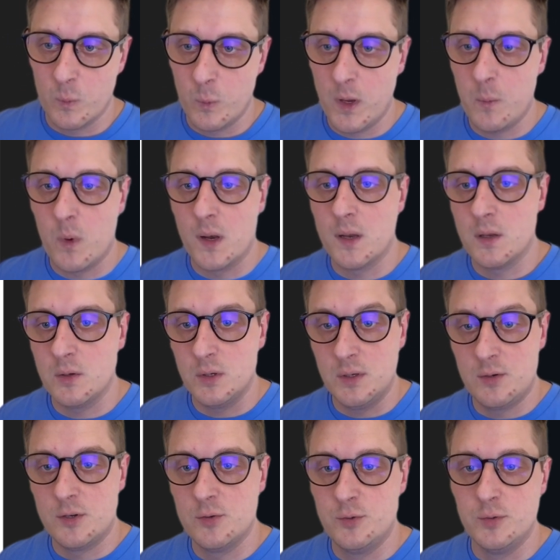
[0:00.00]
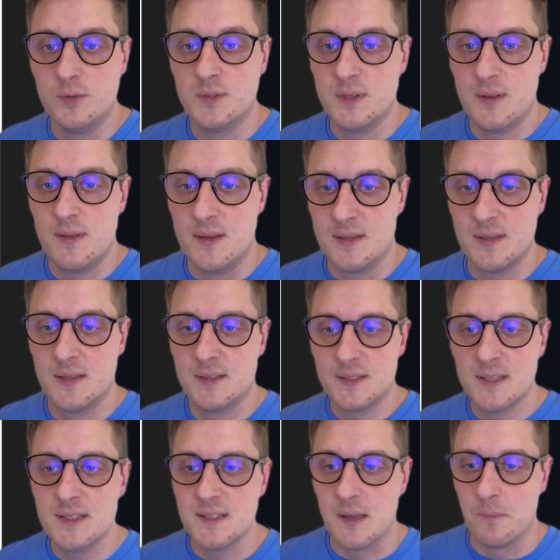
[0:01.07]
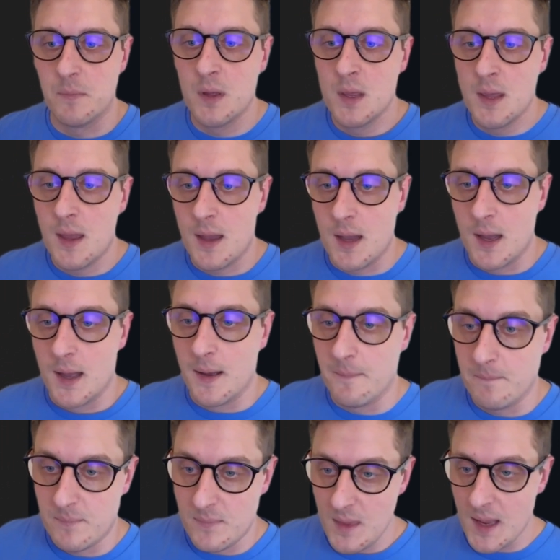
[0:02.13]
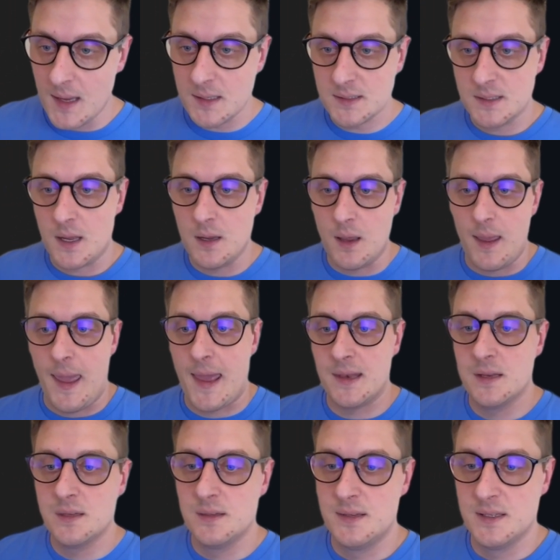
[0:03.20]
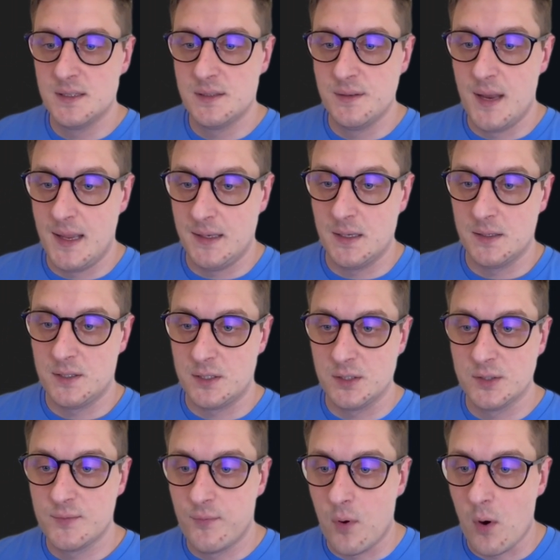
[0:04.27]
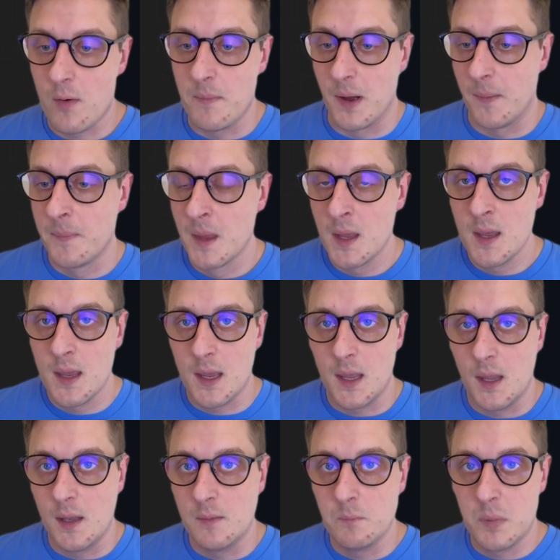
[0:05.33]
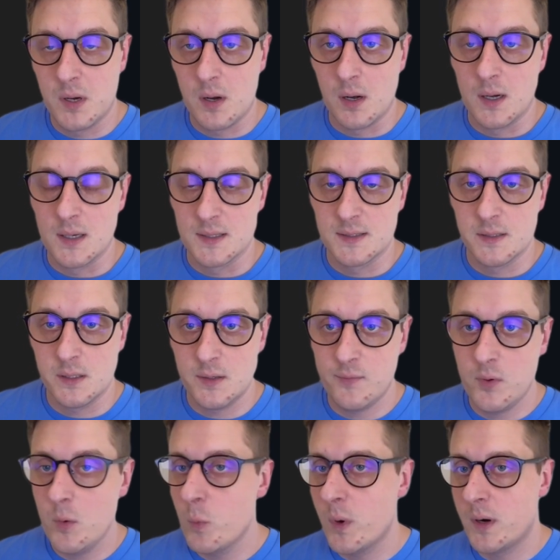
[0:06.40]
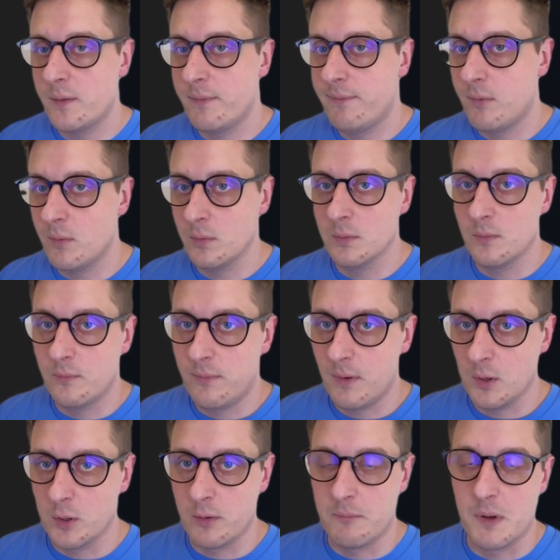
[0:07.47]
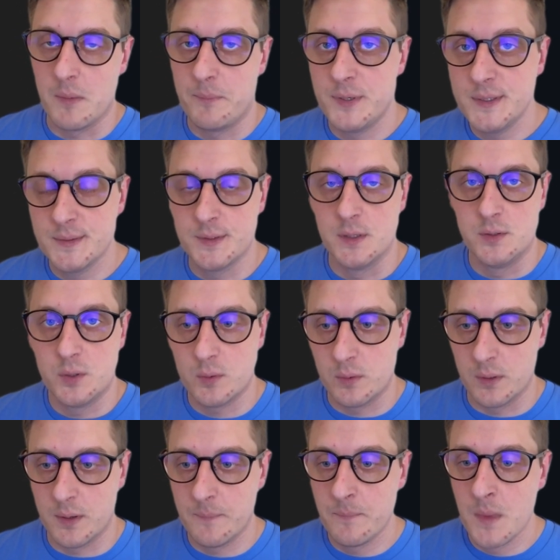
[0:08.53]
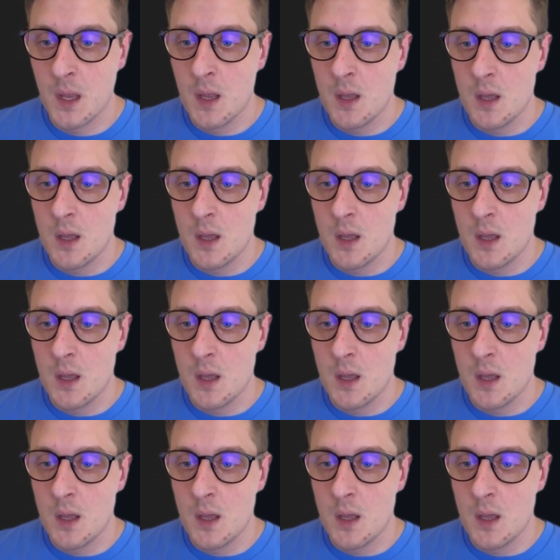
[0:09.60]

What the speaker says: we want to introduce in this system. Next, I added this data transformer, and because if you were following my previous tutorial,